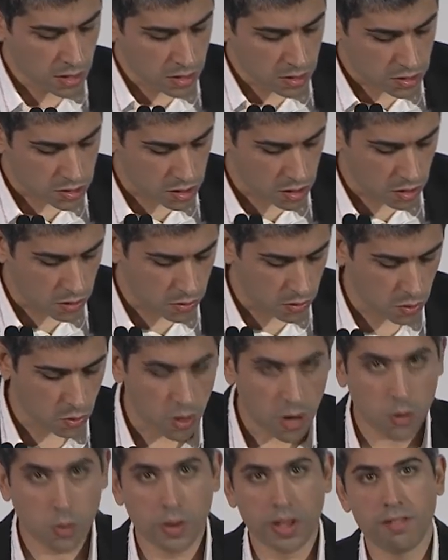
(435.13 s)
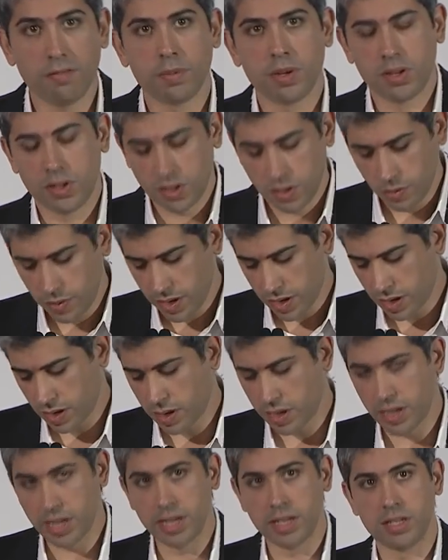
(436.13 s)
So what we've been
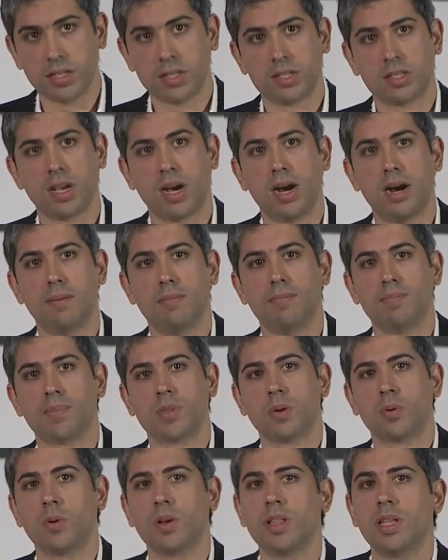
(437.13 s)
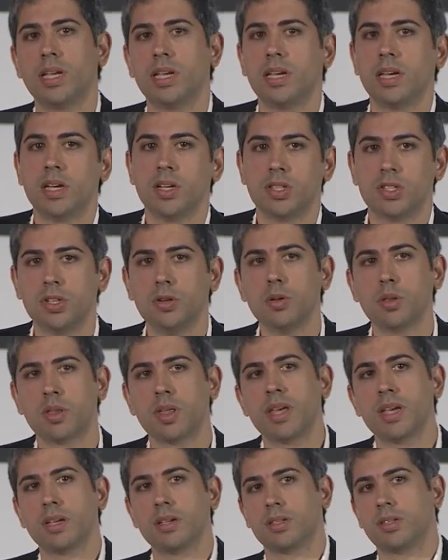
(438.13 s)
doing is really two
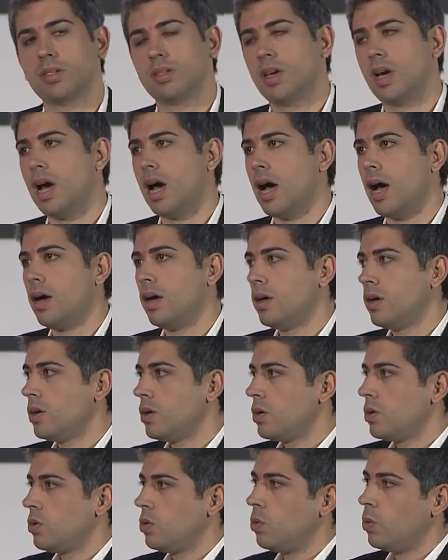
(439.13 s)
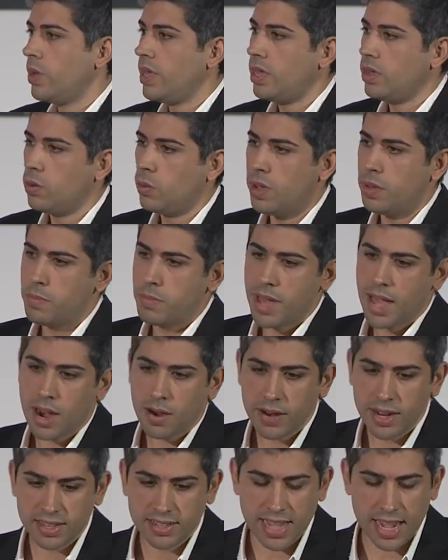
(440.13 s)
things. We
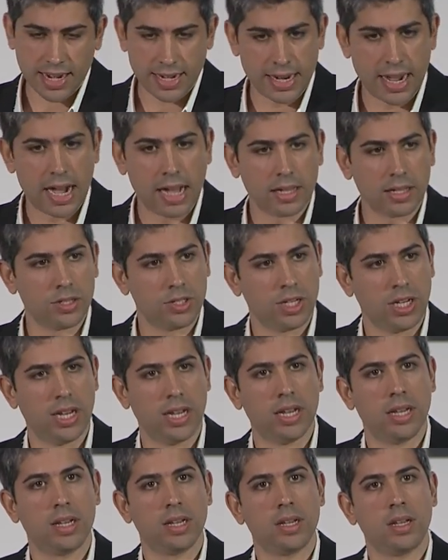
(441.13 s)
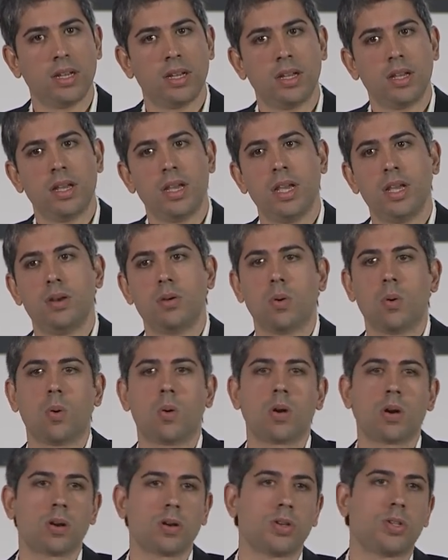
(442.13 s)
marry technology in
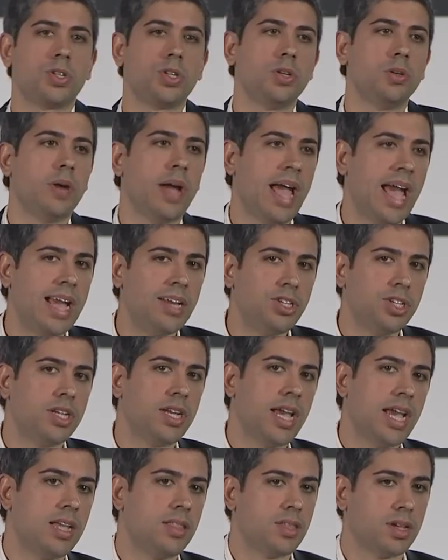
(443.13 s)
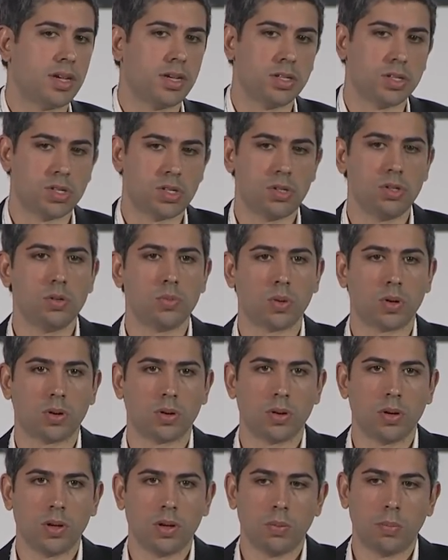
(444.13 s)
order to educate the
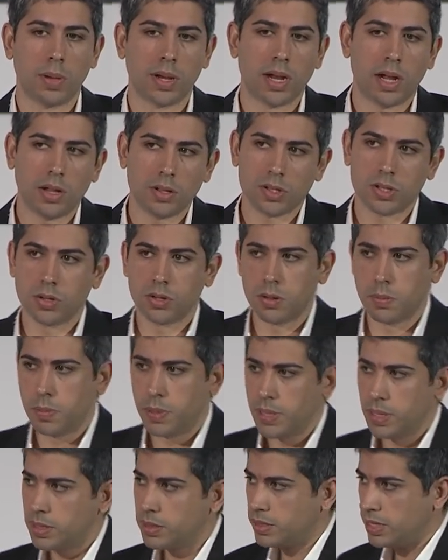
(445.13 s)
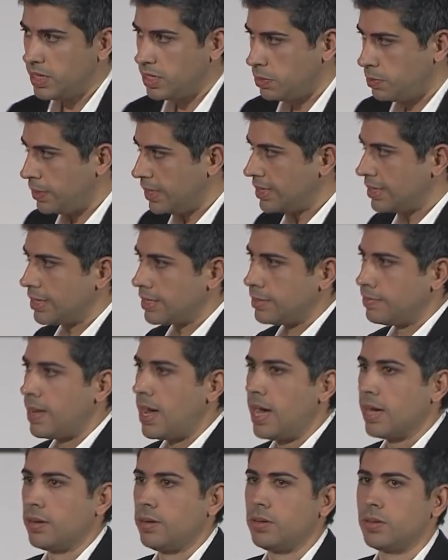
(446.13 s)
consumer, but also to build these business
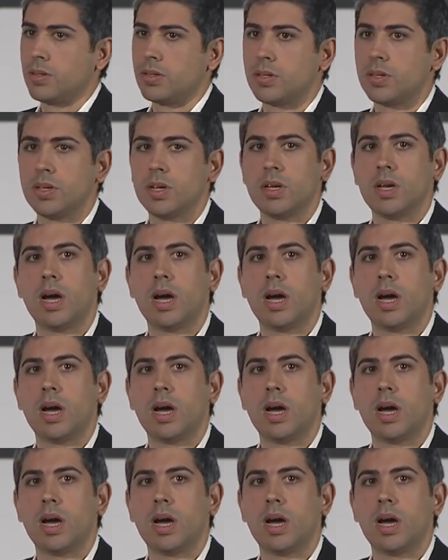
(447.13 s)
models